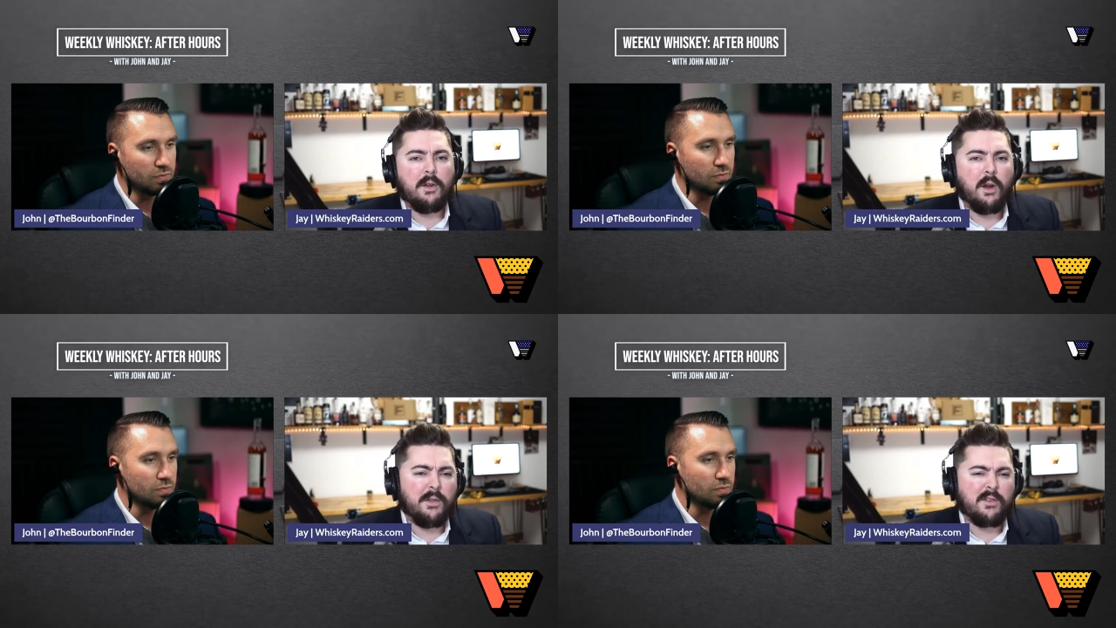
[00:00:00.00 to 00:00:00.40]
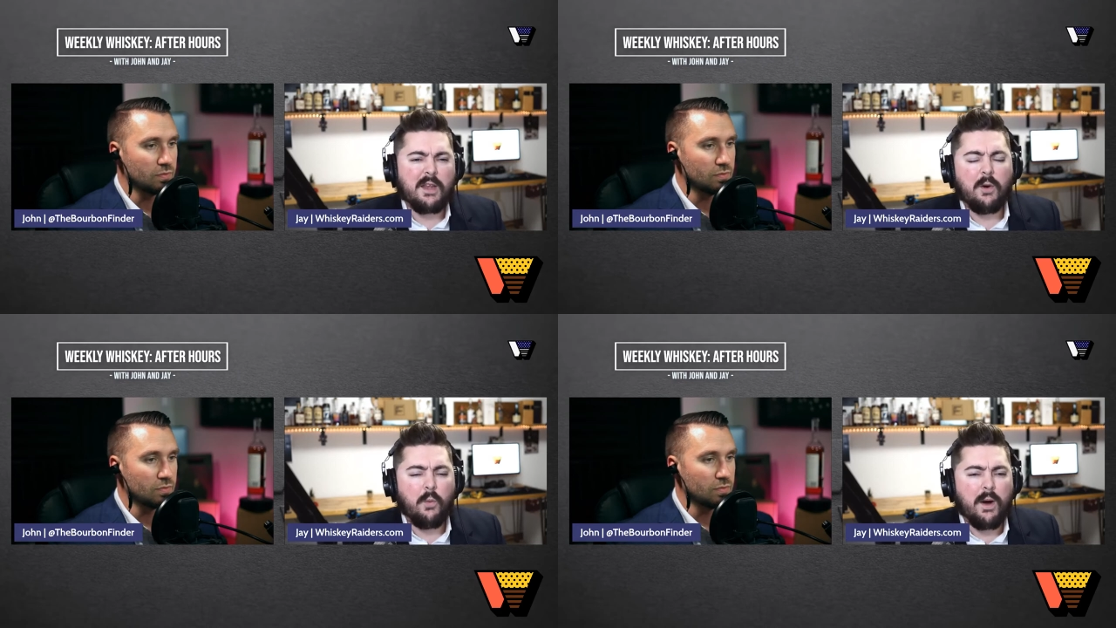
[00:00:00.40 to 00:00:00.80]
Speaker 1: know, that's
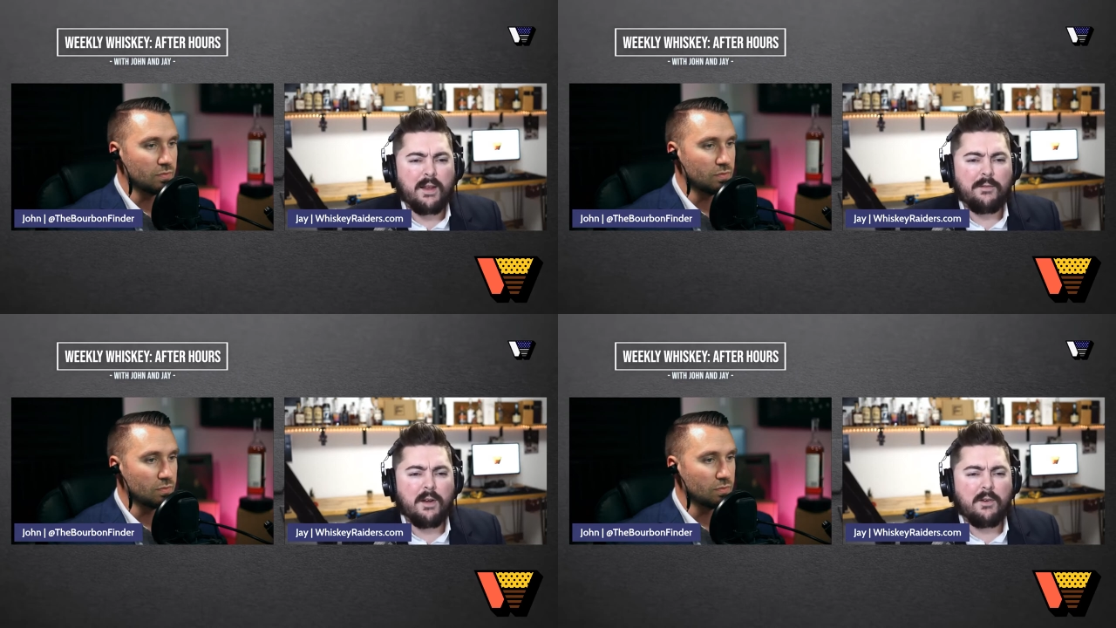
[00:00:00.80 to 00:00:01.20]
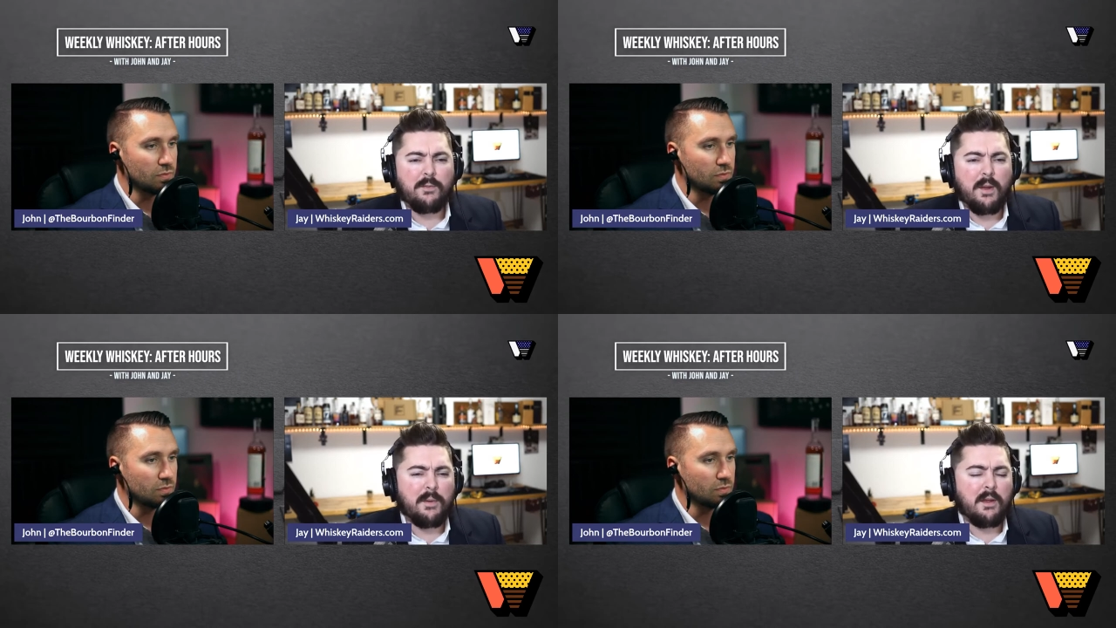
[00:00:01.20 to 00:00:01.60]
kind of wine finished.
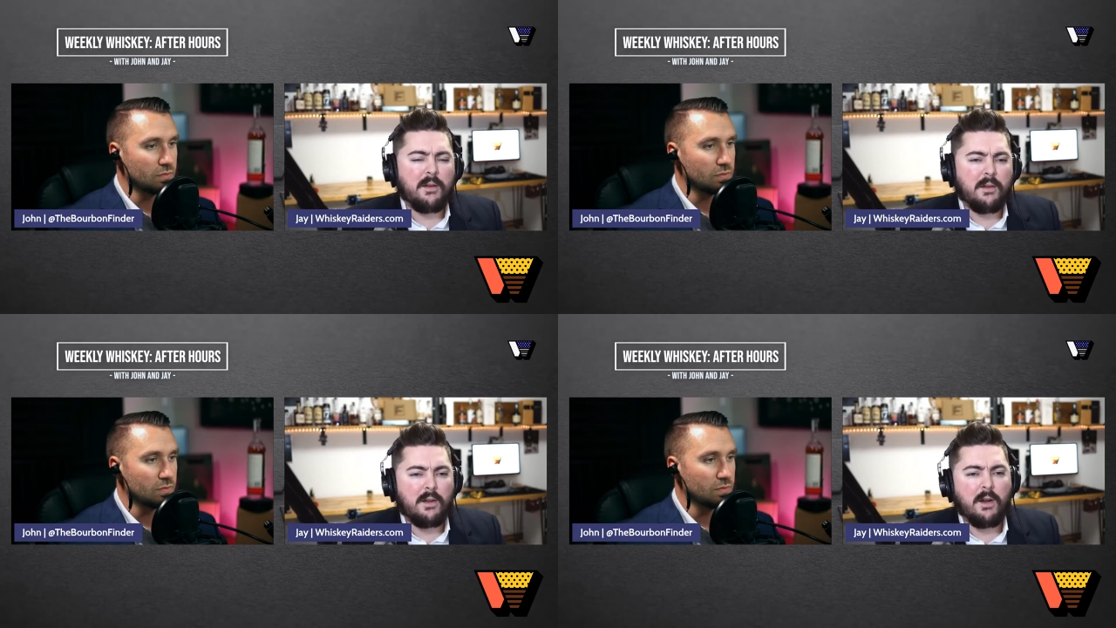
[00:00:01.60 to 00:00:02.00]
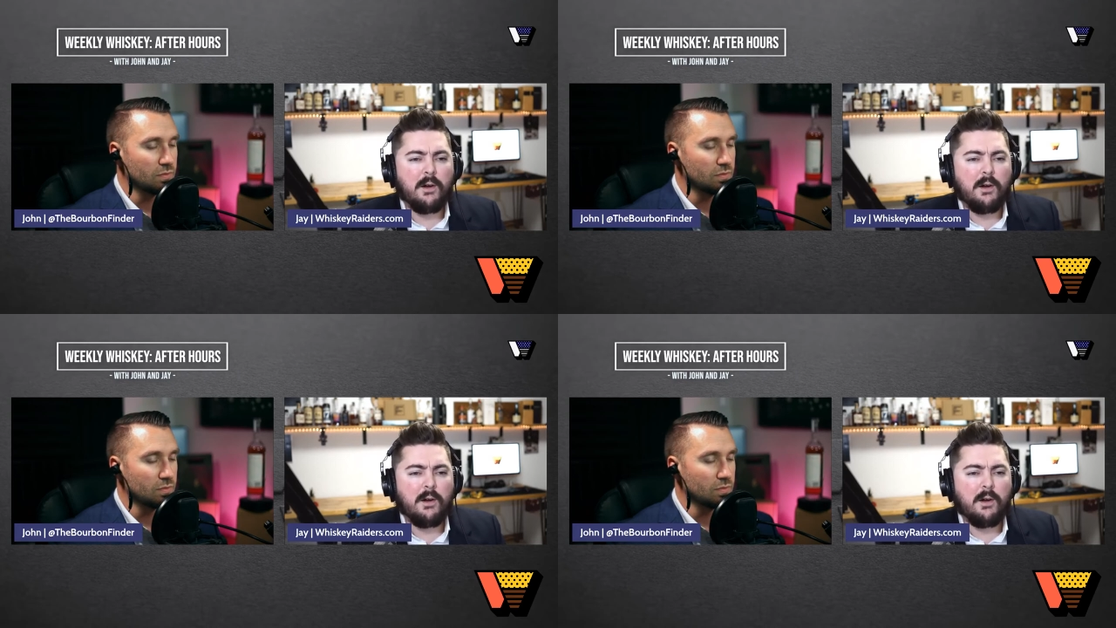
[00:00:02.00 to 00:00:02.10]
Maybe, you know,